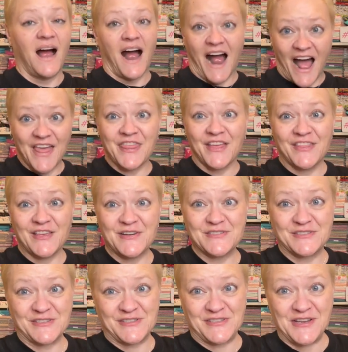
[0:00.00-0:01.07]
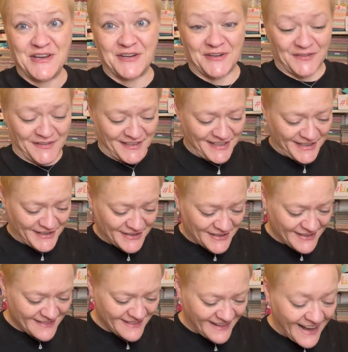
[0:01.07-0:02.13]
I think there's a sticker in here.